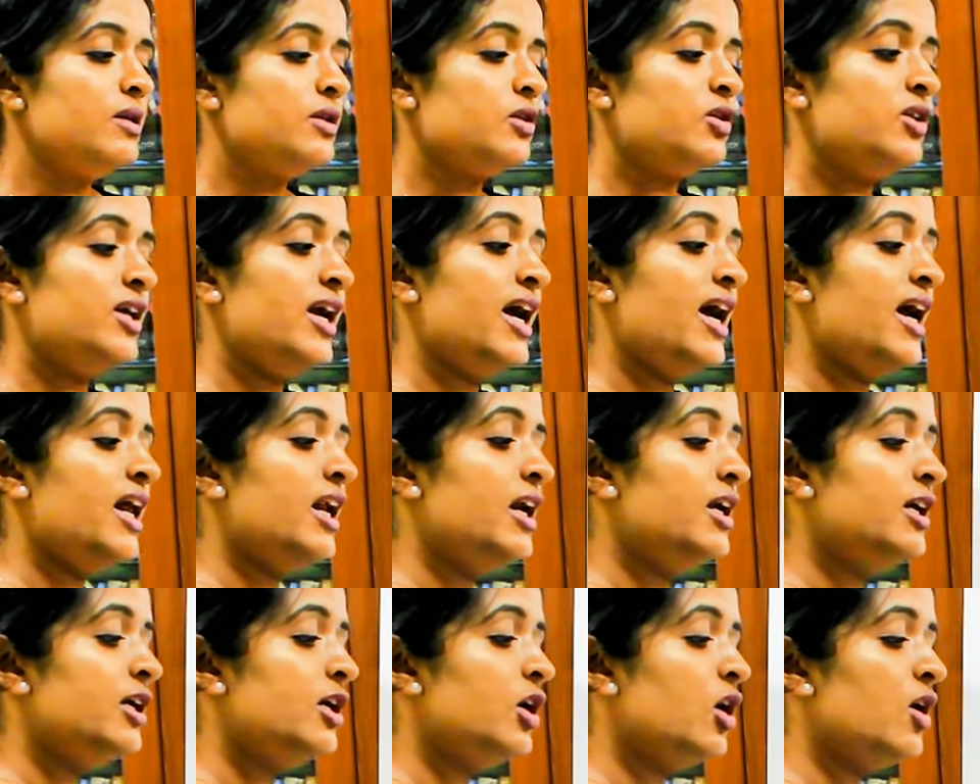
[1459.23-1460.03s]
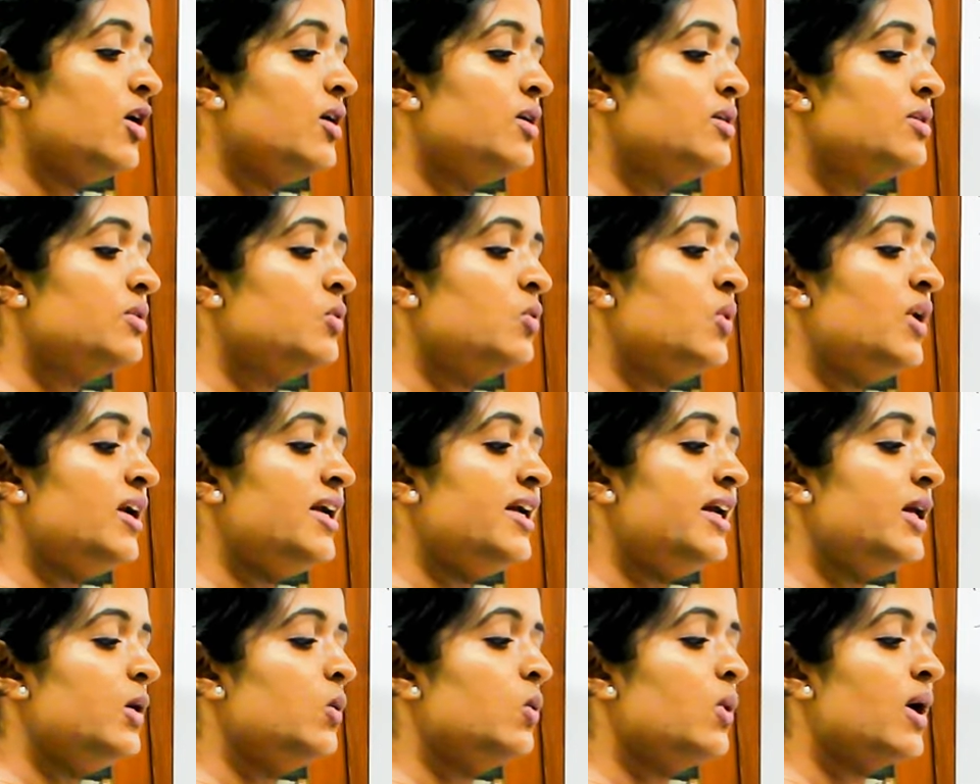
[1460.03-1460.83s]
So the allantois
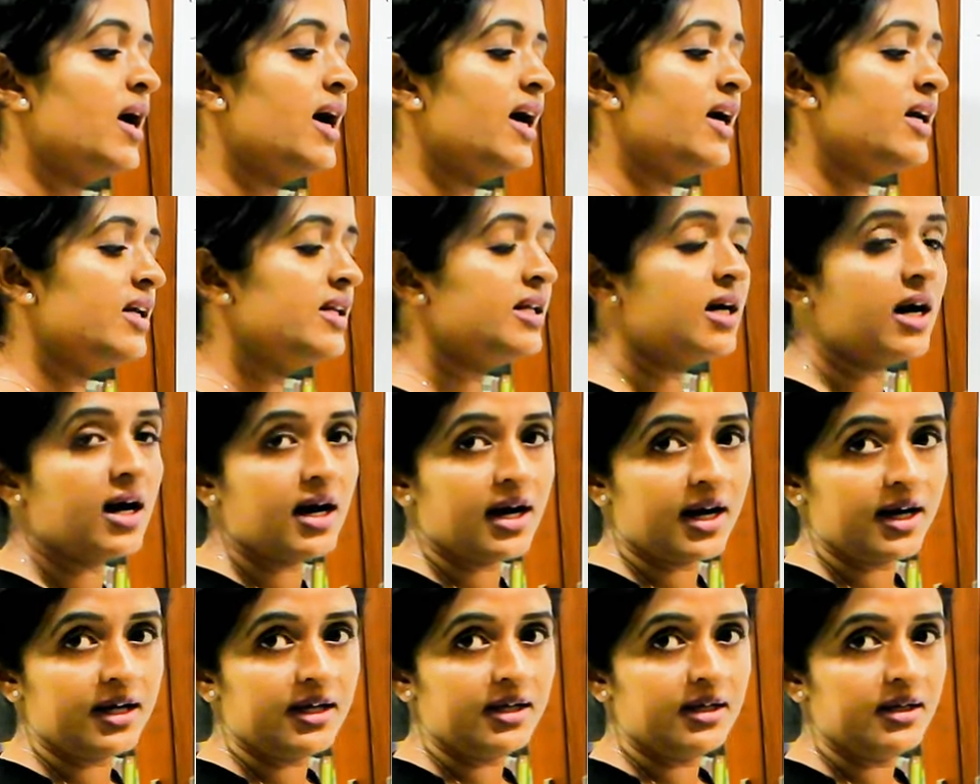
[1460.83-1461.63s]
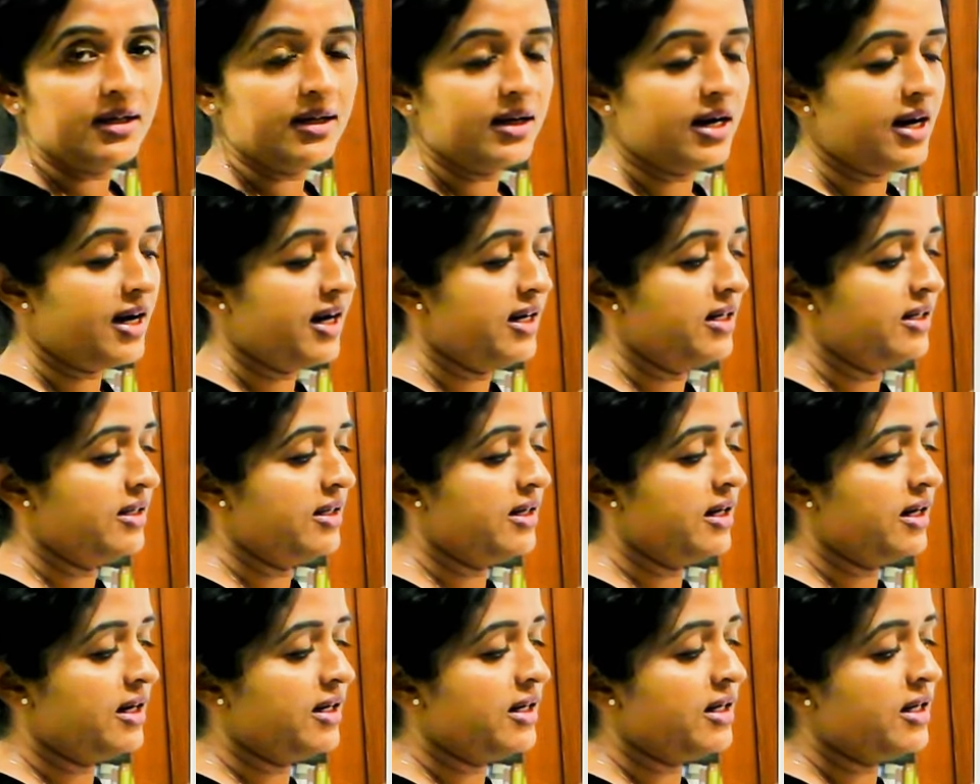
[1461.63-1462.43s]
will divide the
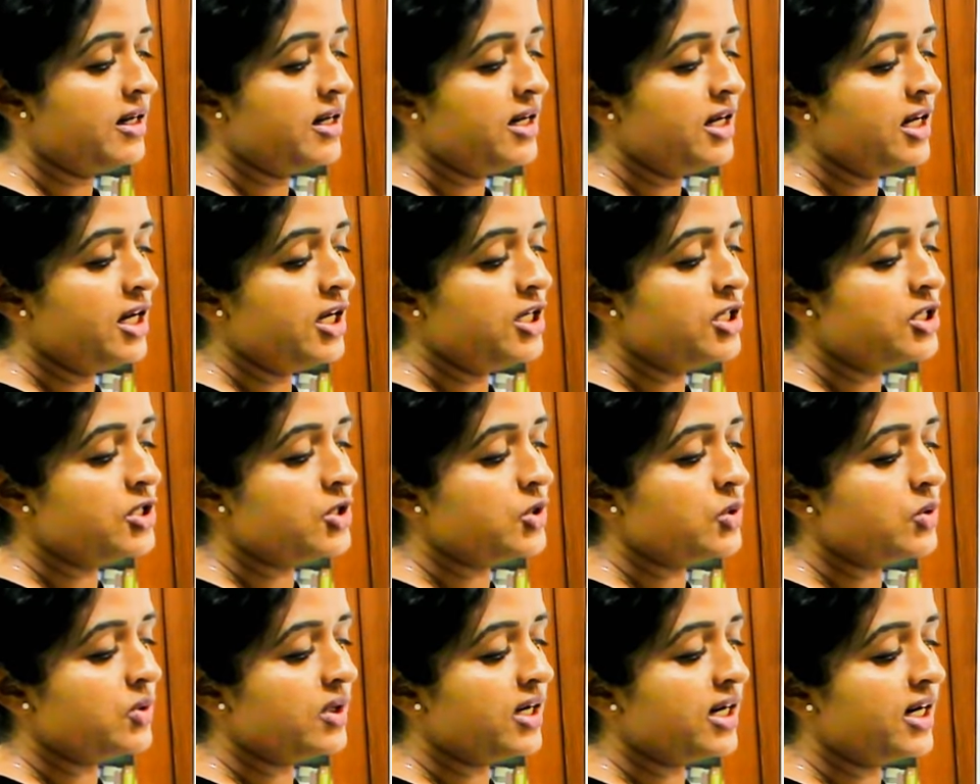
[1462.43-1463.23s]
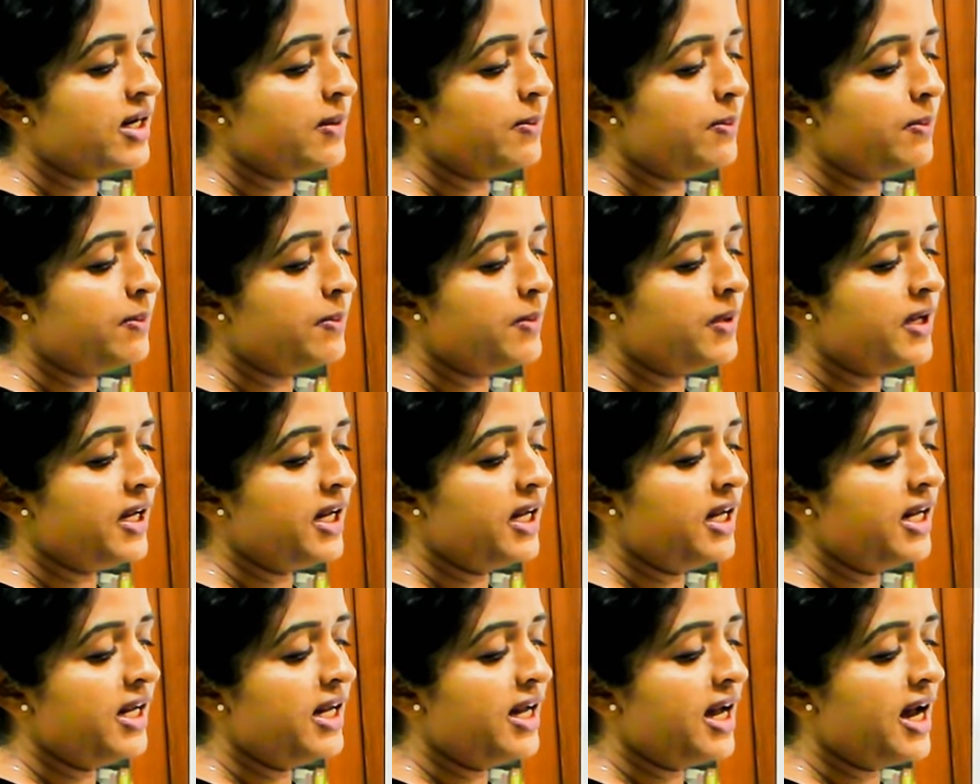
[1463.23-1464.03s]
hindgut into a
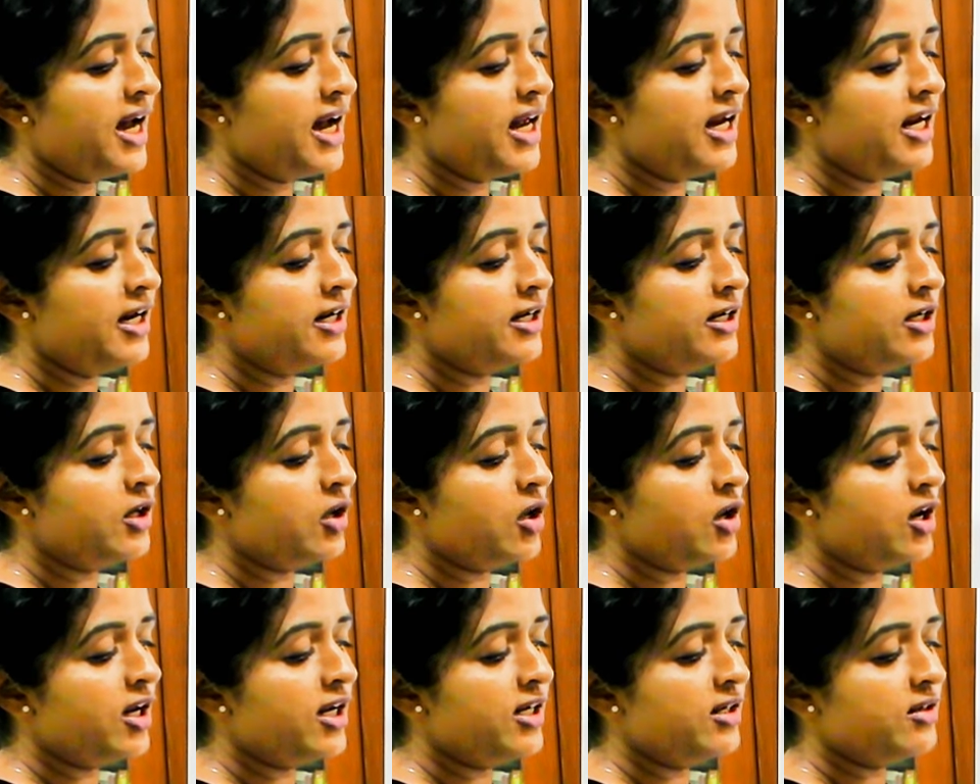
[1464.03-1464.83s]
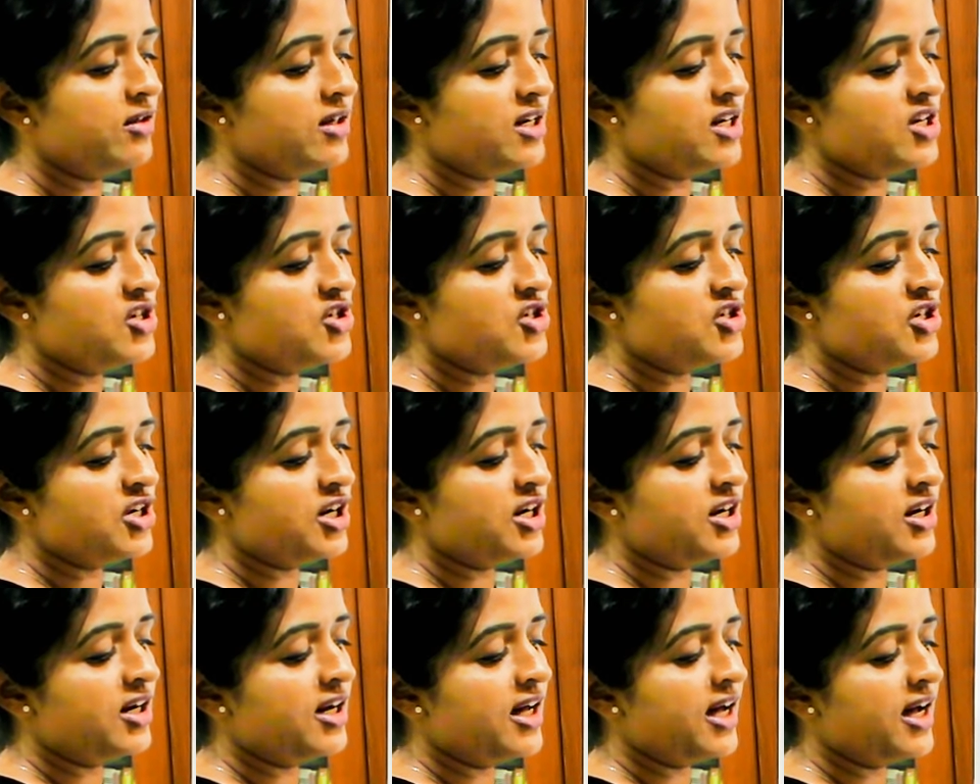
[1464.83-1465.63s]
pre-allantoic
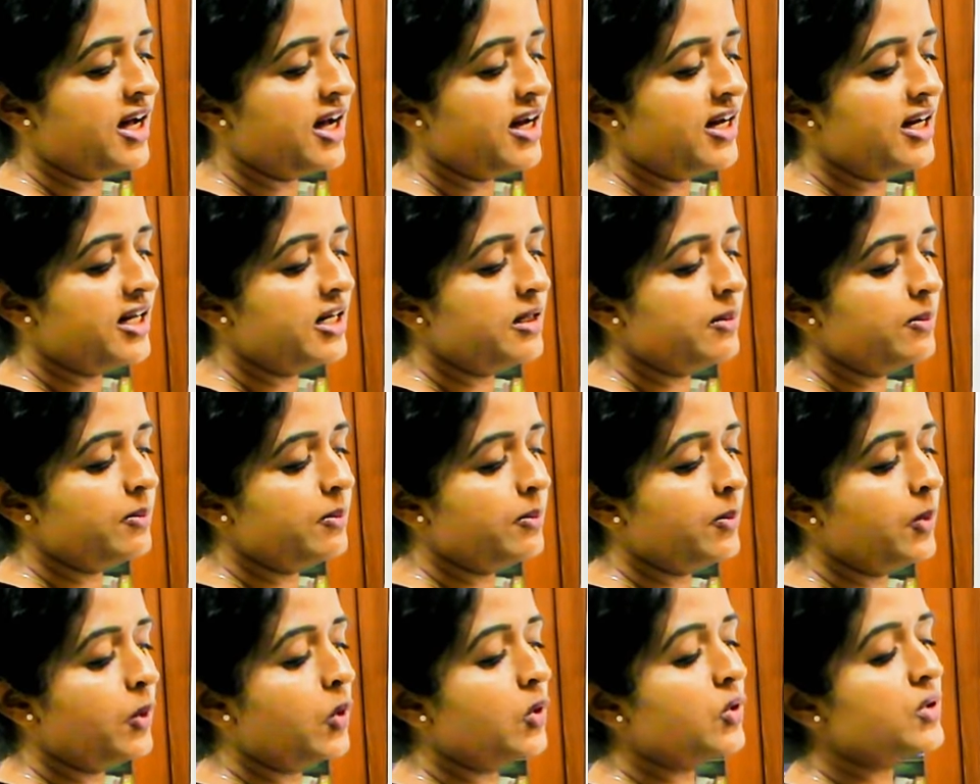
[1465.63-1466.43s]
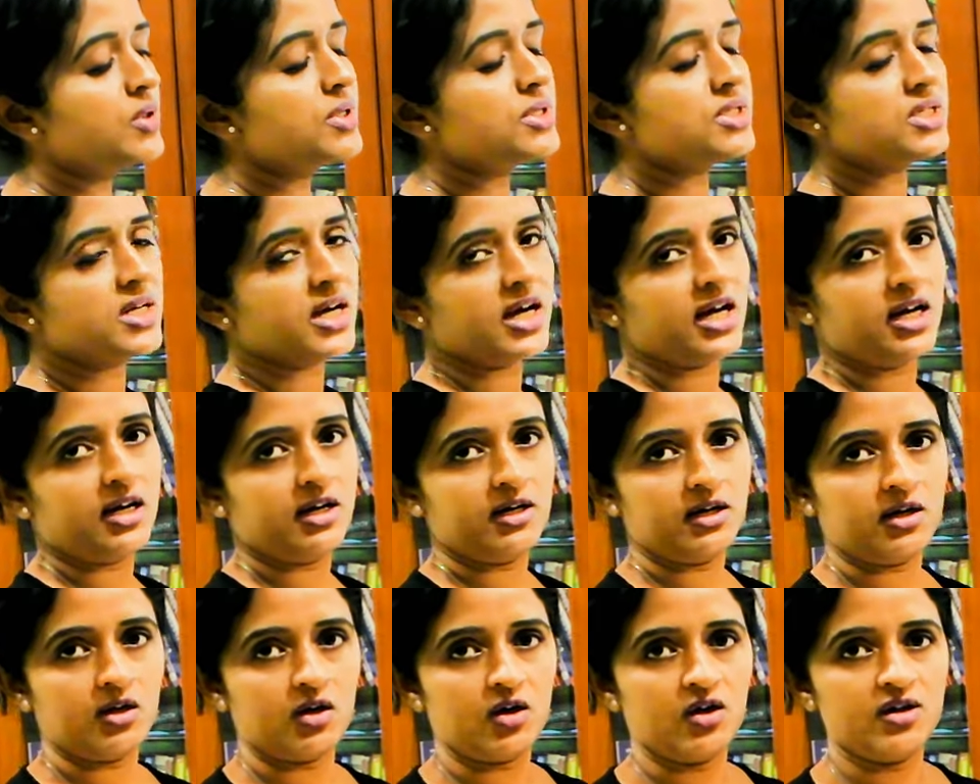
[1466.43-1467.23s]
region and a
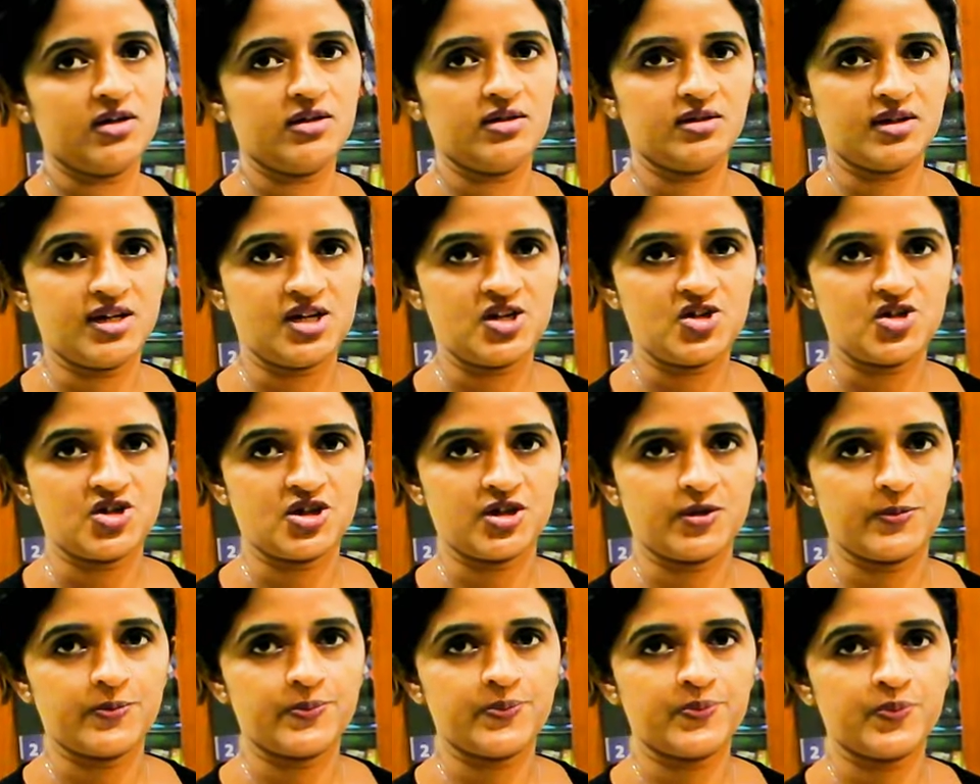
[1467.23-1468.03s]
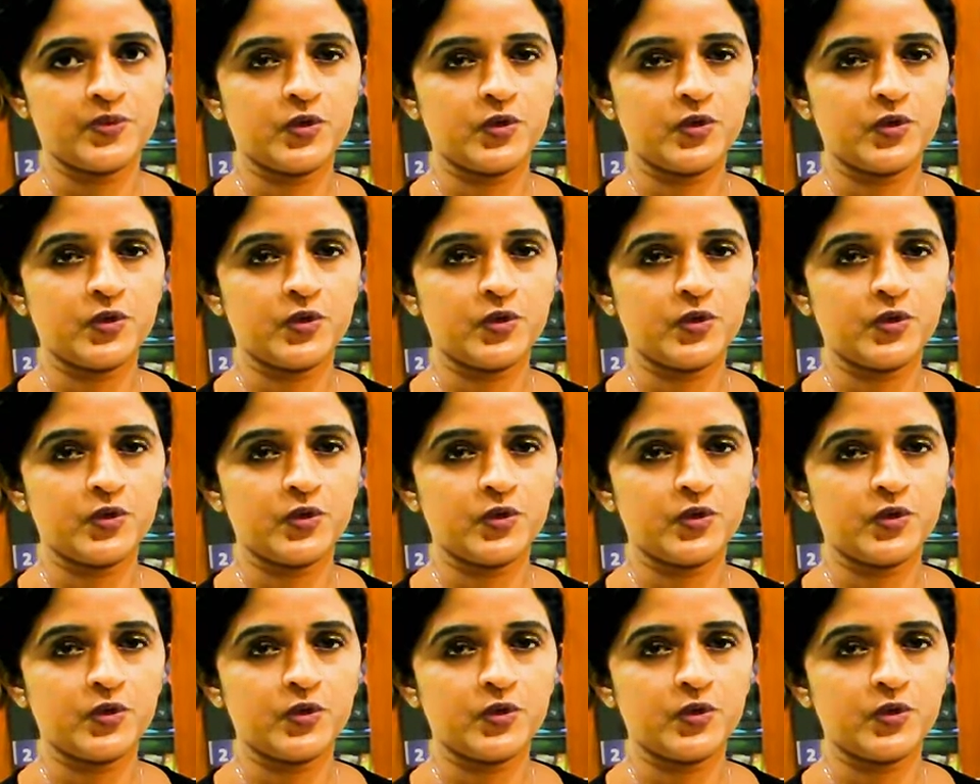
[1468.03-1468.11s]
post-allantoic region.